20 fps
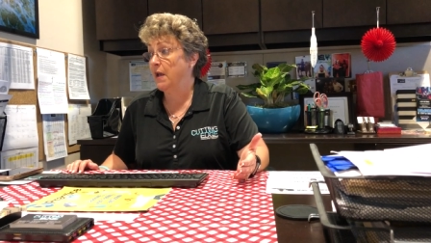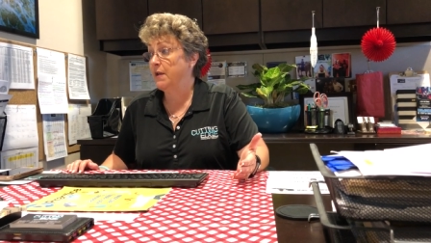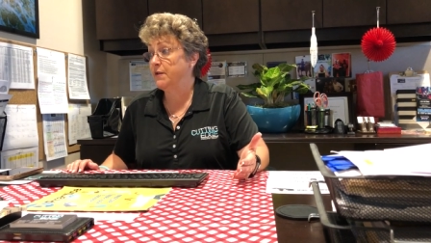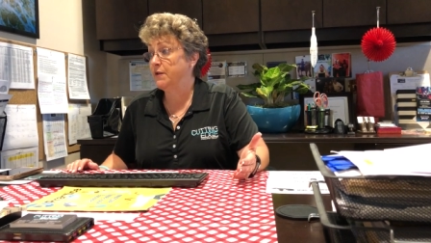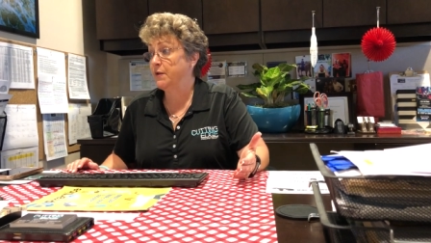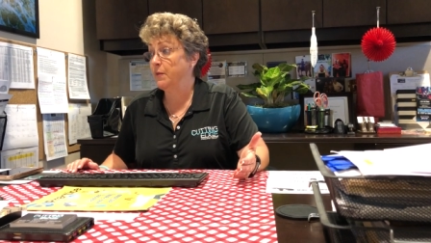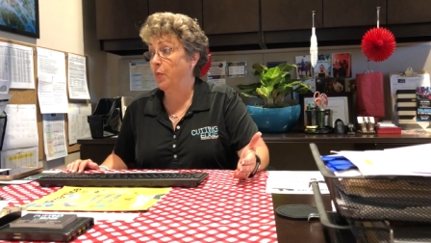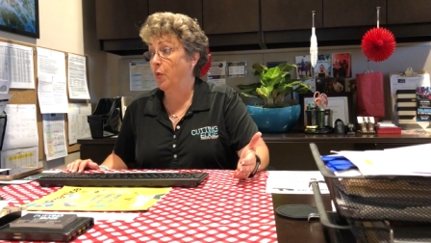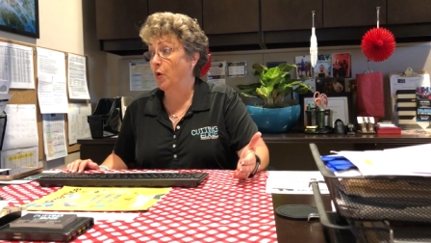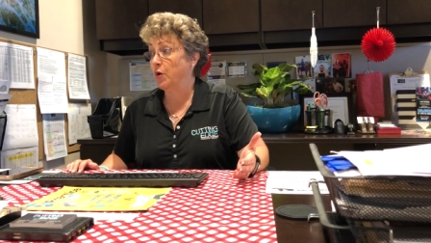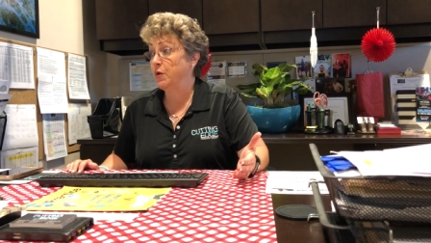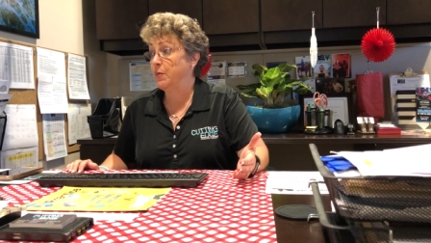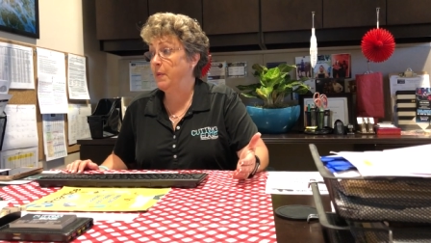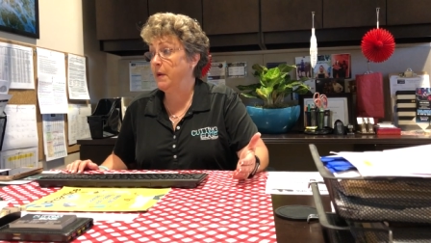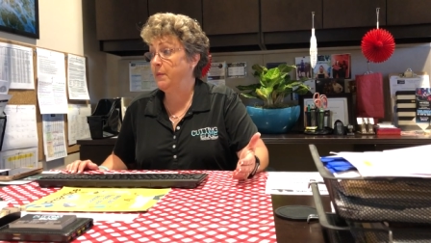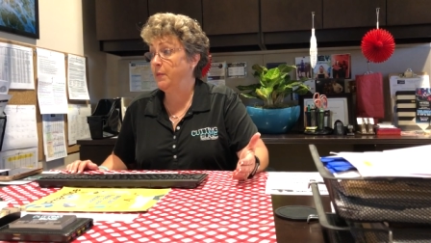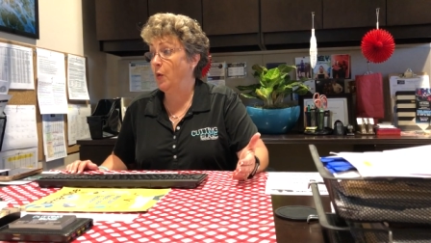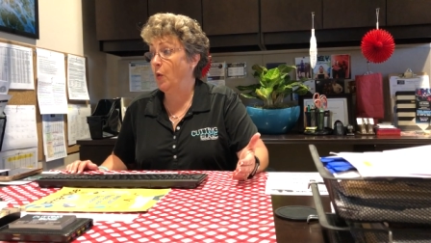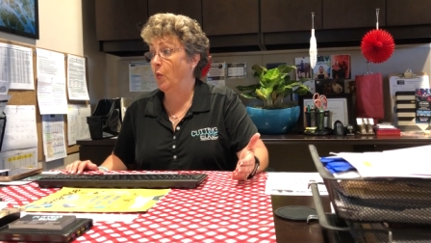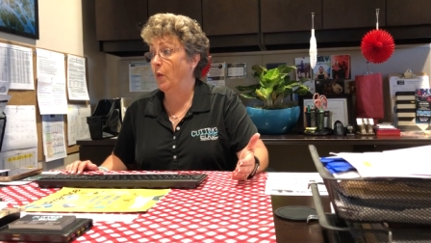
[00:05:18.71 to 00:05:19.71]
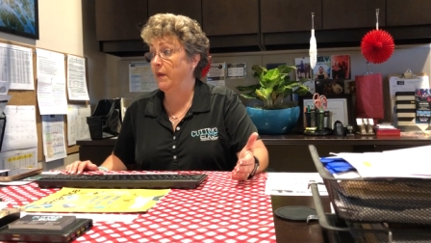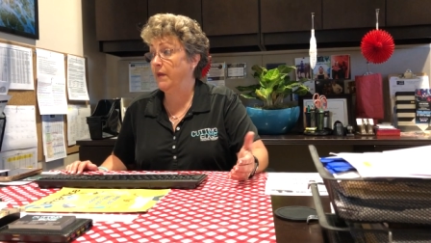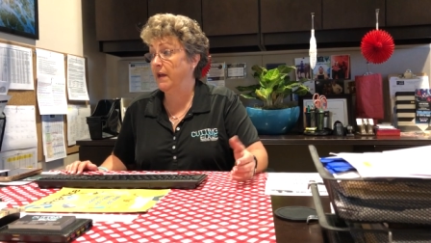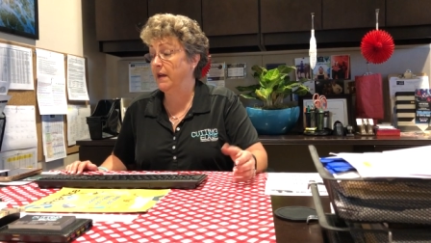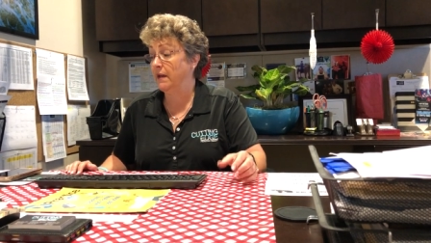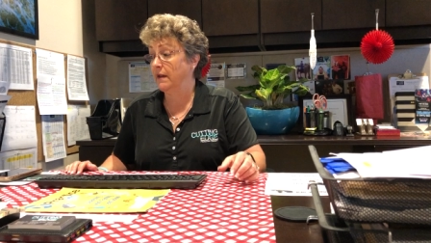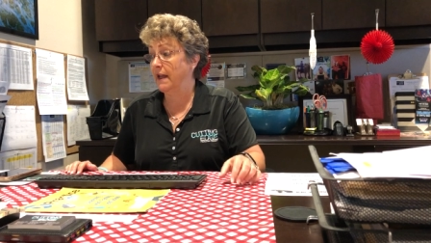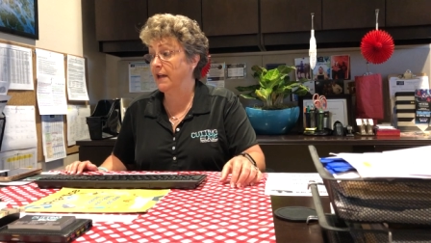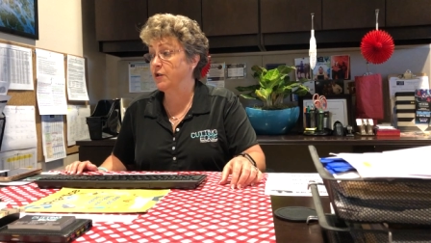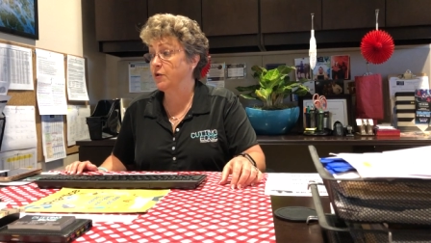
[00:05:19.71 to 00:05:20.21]
support to people with
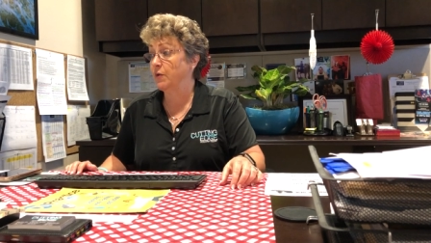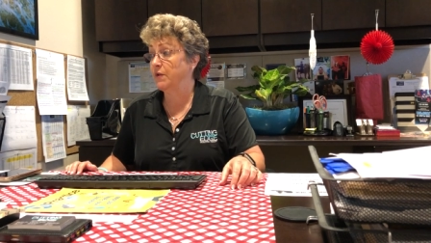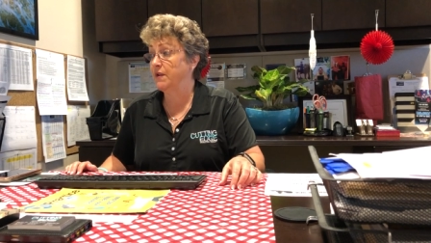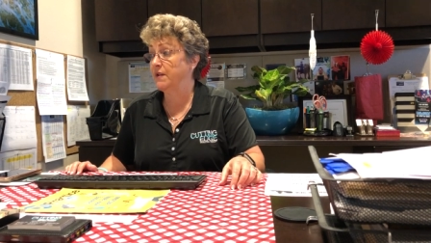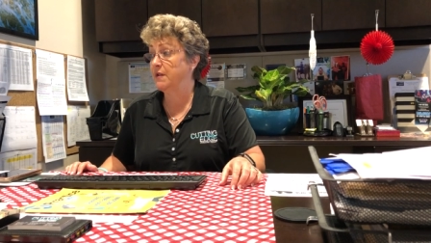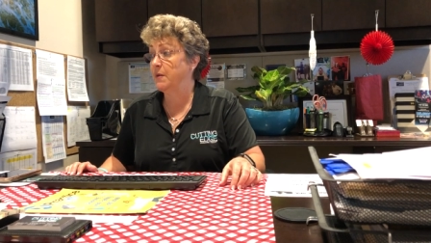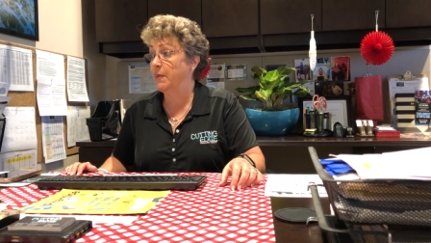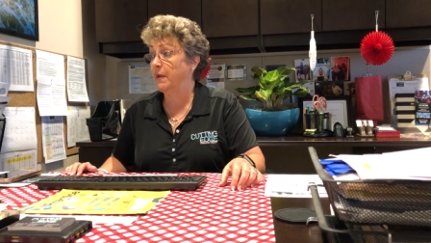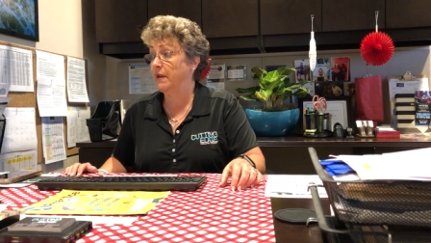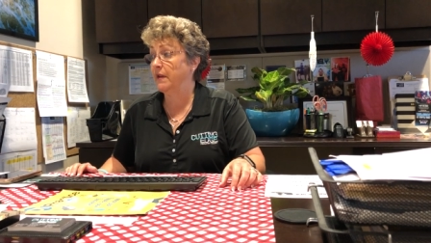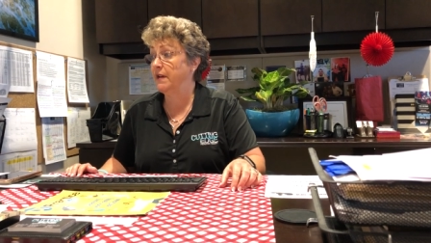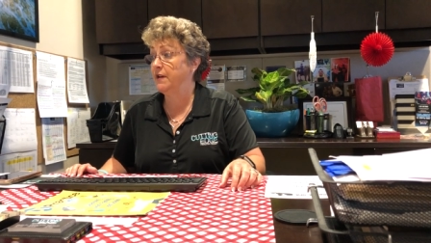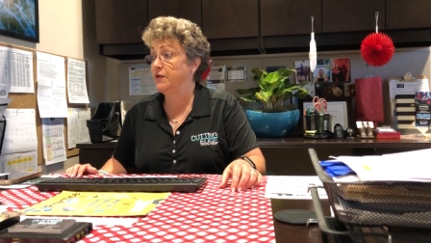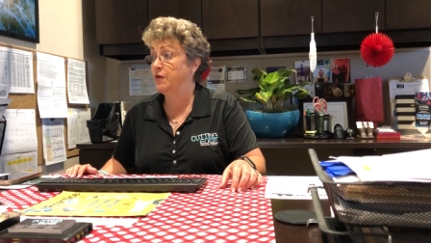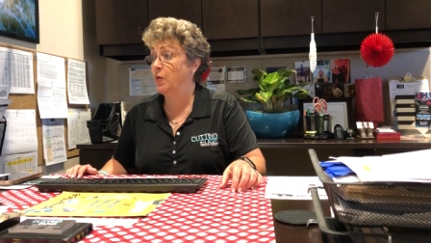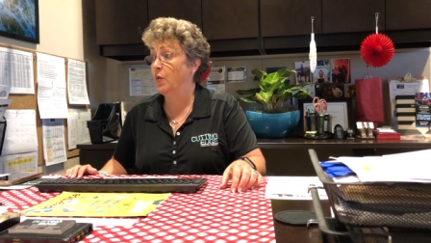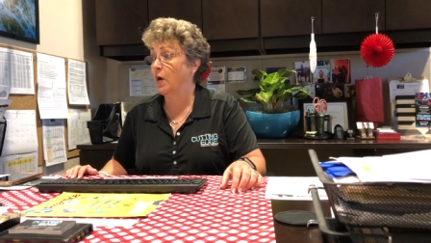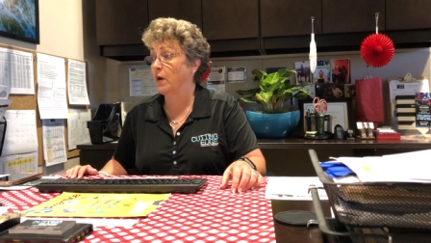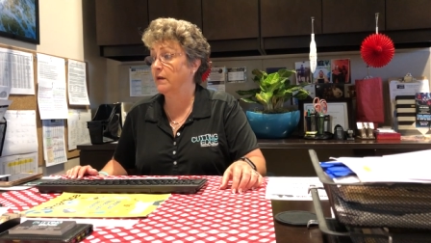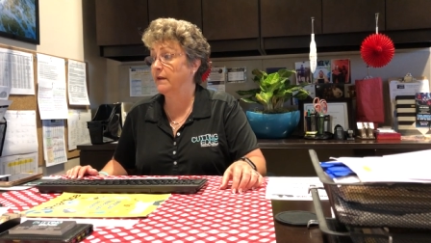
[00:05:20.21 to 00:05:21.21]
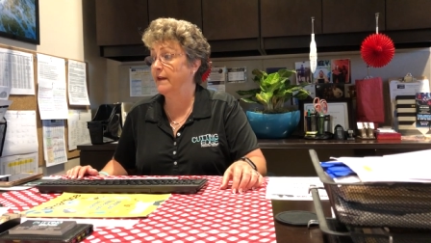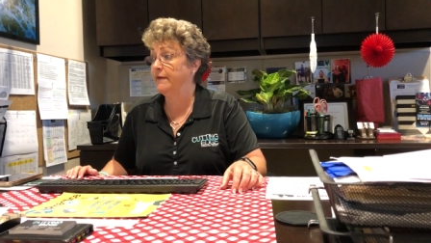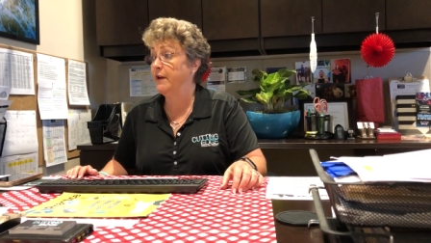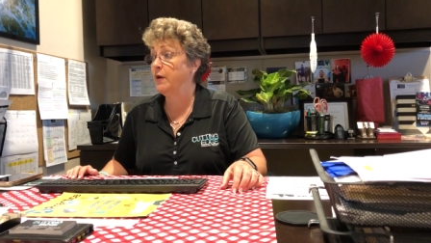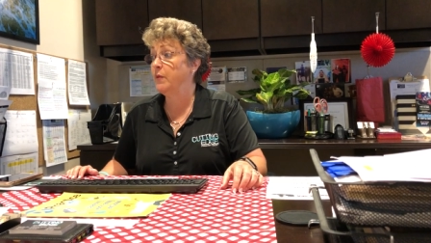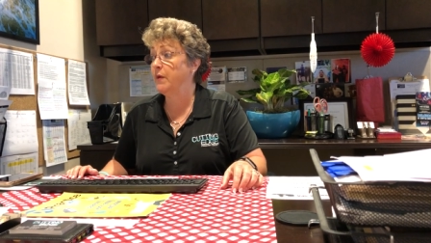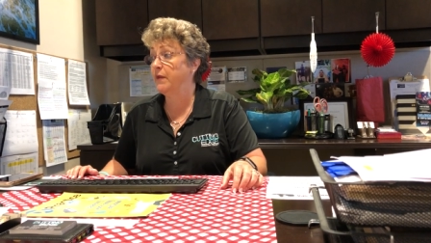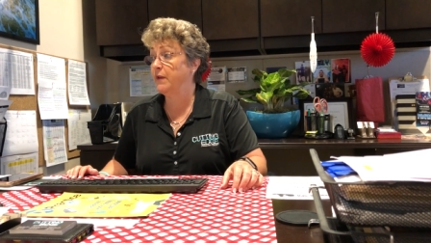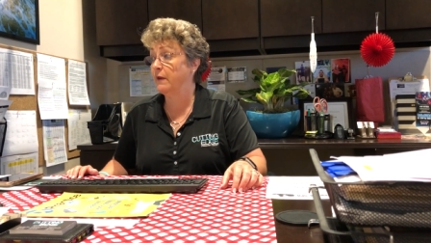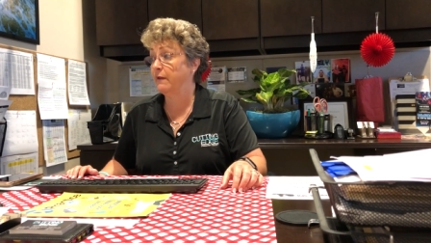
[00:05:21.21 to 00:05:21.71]
intellectual disabilities who are
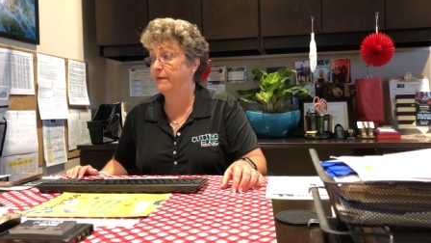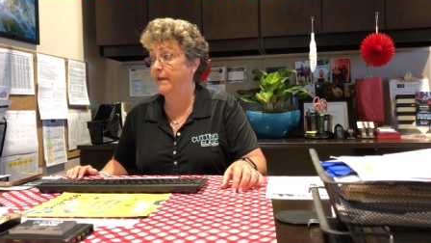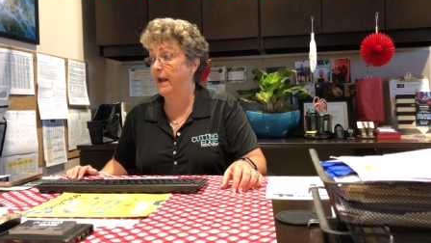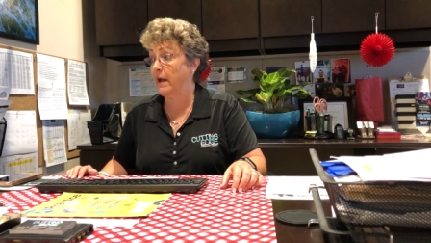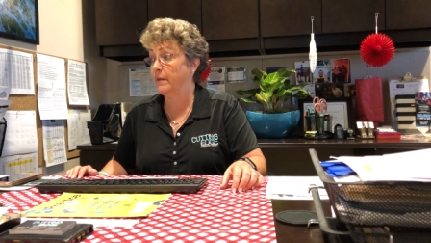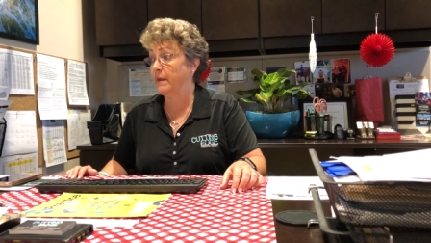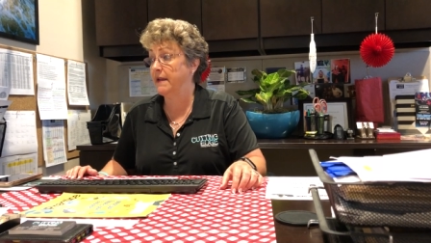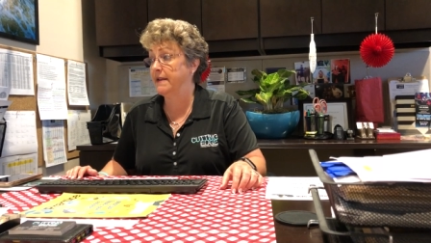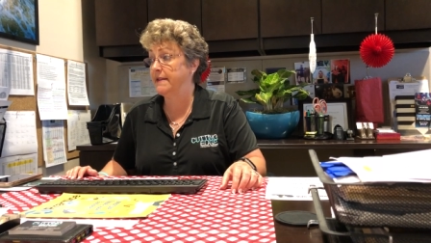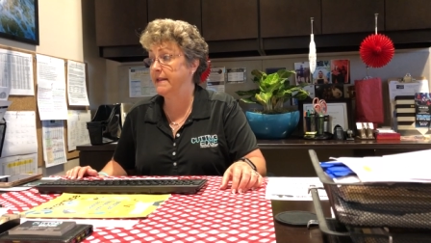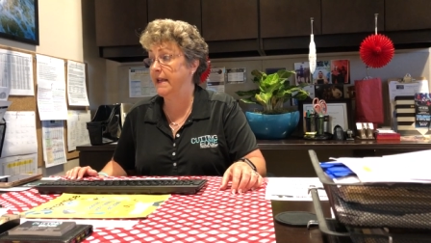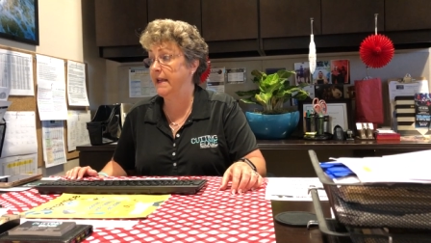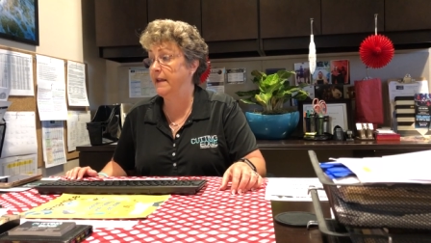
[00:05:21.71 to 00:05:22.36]
living with their families